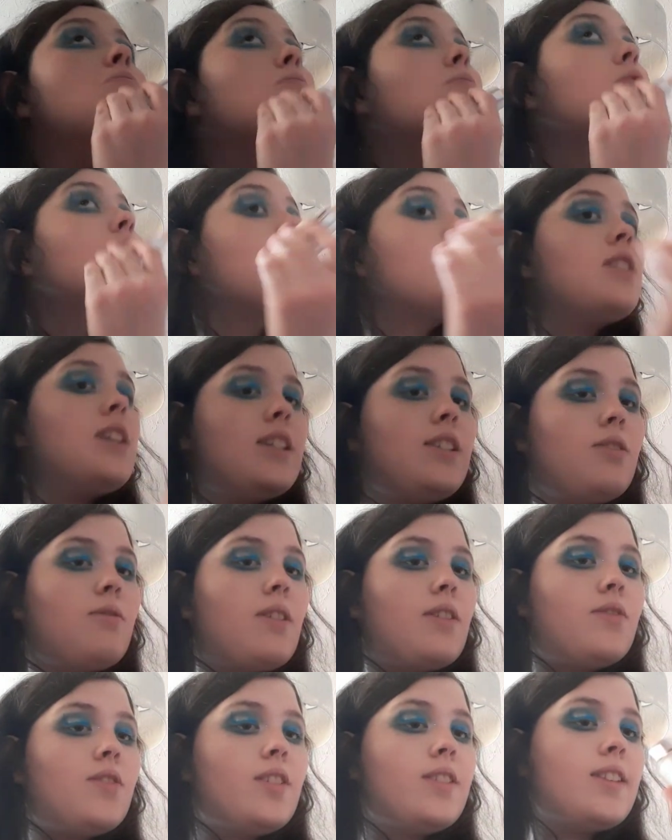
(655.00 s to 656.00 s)
Because I do
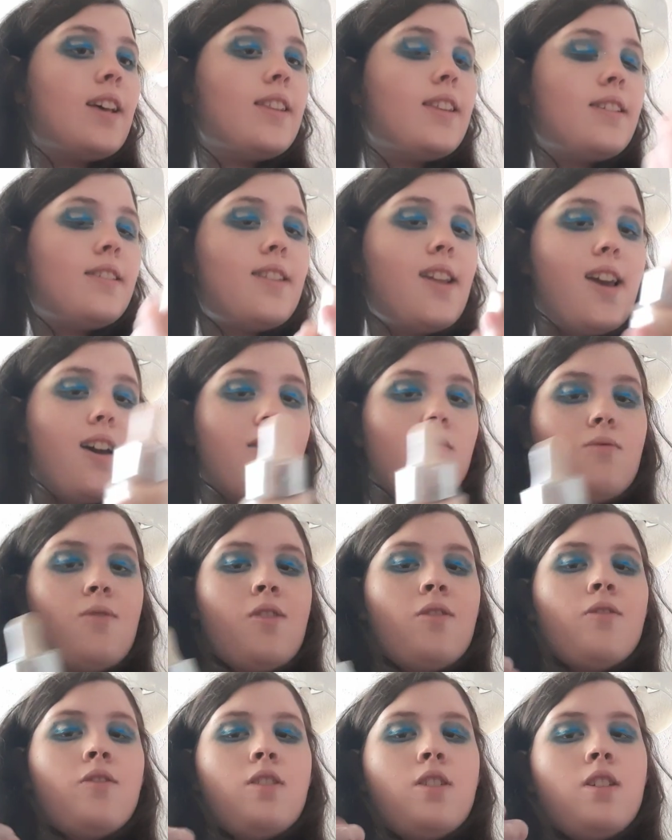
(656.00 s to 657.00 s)
have to set this down.
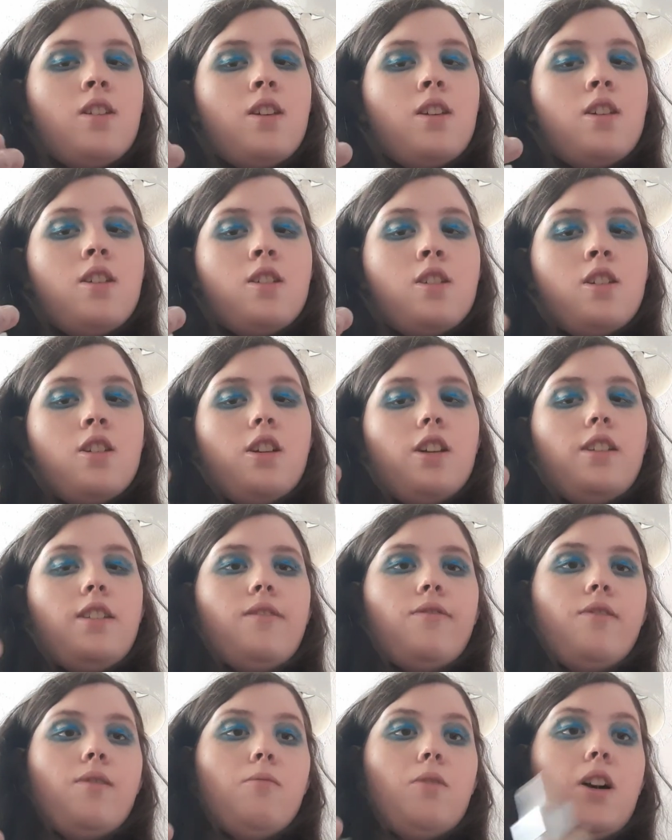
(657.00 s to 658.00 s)
And
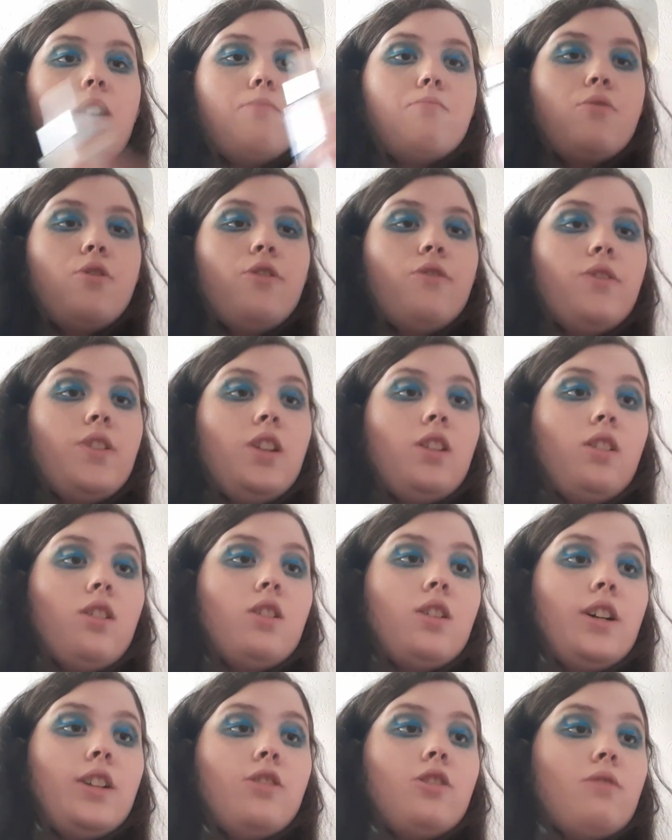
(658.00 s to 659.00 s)
if I'm like moving a
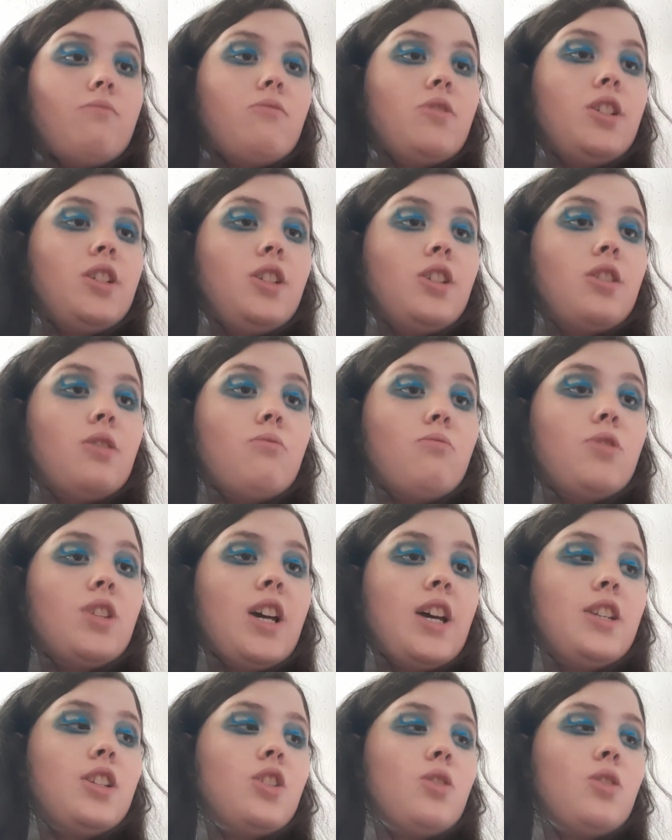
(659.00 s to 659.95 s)
lot, I generally don't tend